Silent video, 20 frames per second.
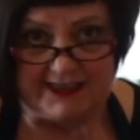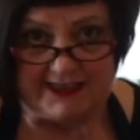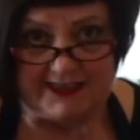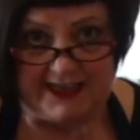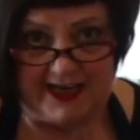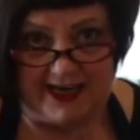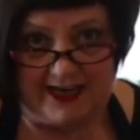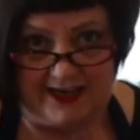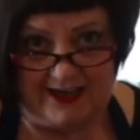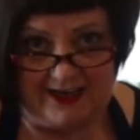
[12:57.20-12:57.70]

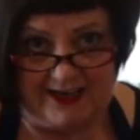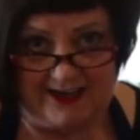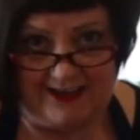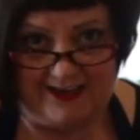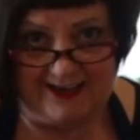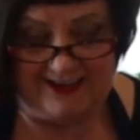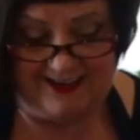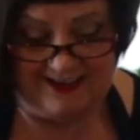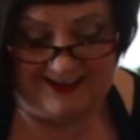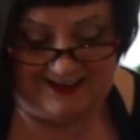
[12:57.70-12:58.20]
10
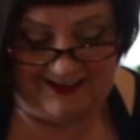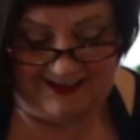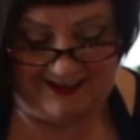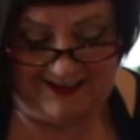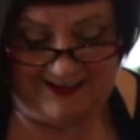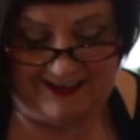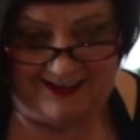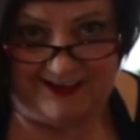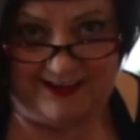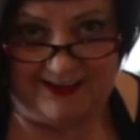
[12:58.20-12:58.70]

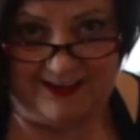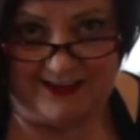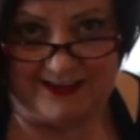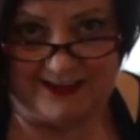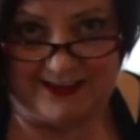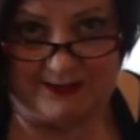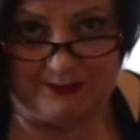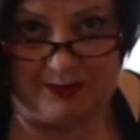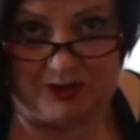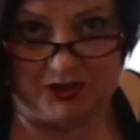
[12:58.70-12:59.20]

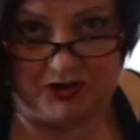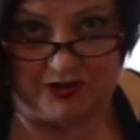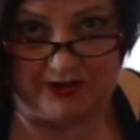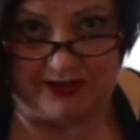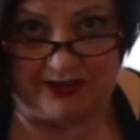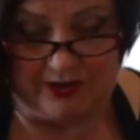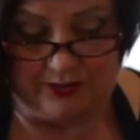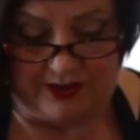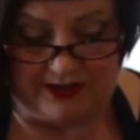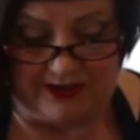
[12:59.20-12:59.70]
special
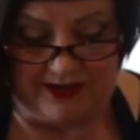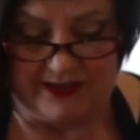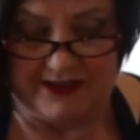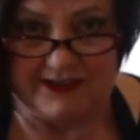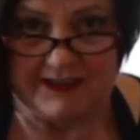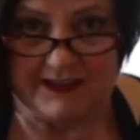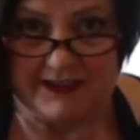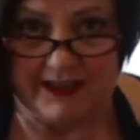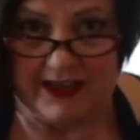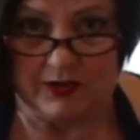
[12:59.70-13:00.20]

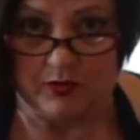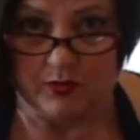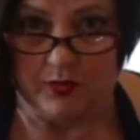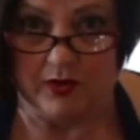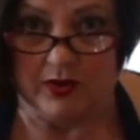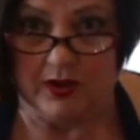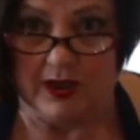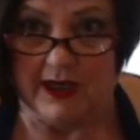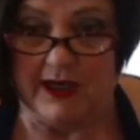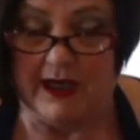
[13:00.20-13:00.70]
ingredients
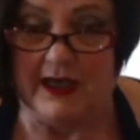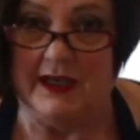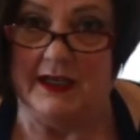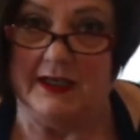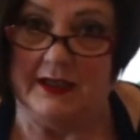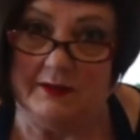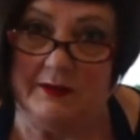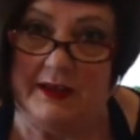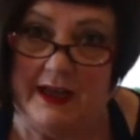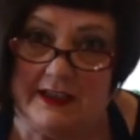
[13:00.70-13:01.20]

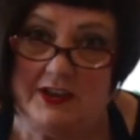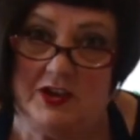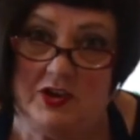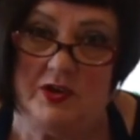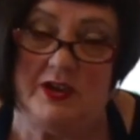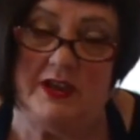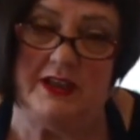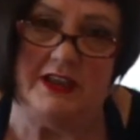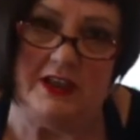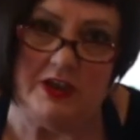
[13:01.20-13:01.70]
that you
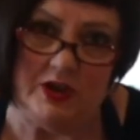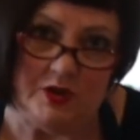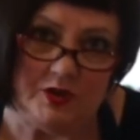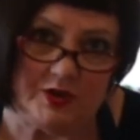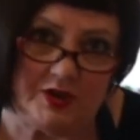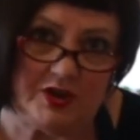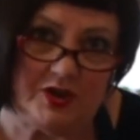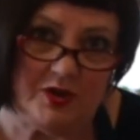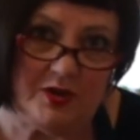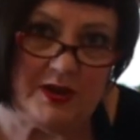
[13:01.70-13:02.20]
can
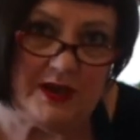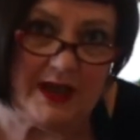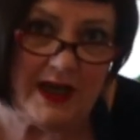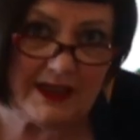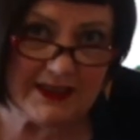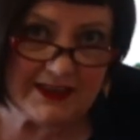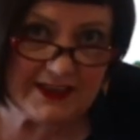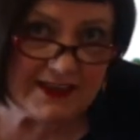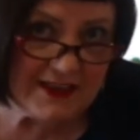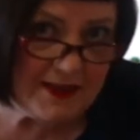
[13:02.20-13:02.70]
use to
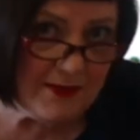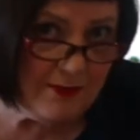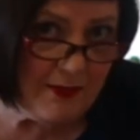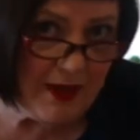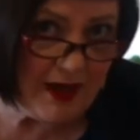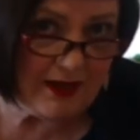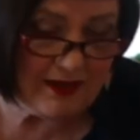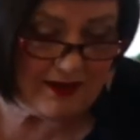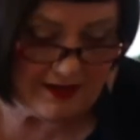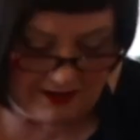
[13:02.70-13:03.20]
custom
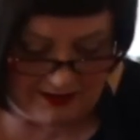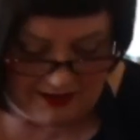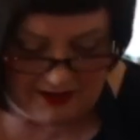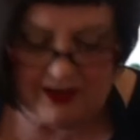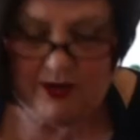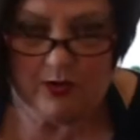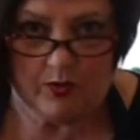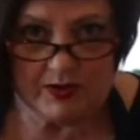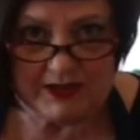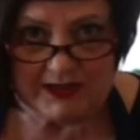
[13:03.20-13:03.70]
make
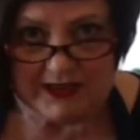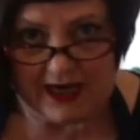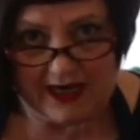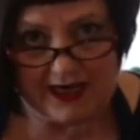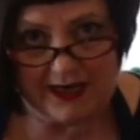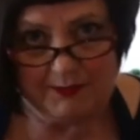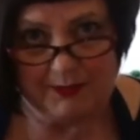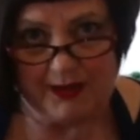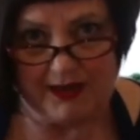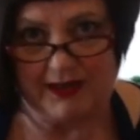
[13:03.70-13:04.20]
or
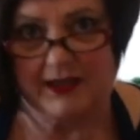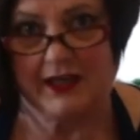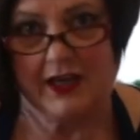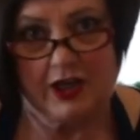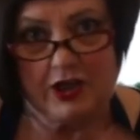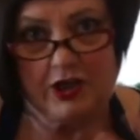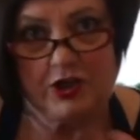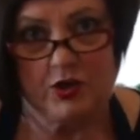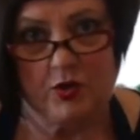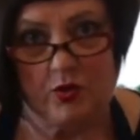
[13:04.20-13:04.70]
tailor make
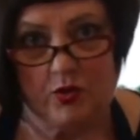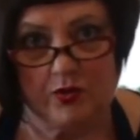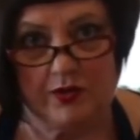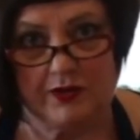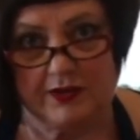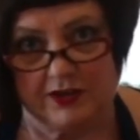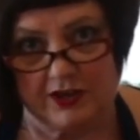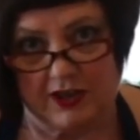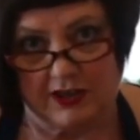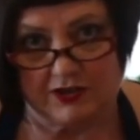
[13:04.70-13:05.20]
your
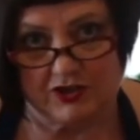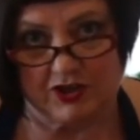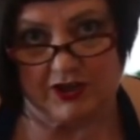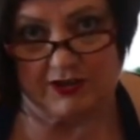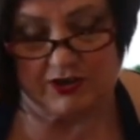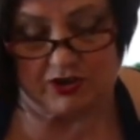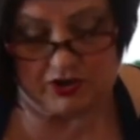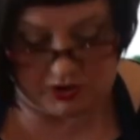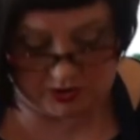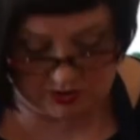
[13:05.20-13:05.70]
gin to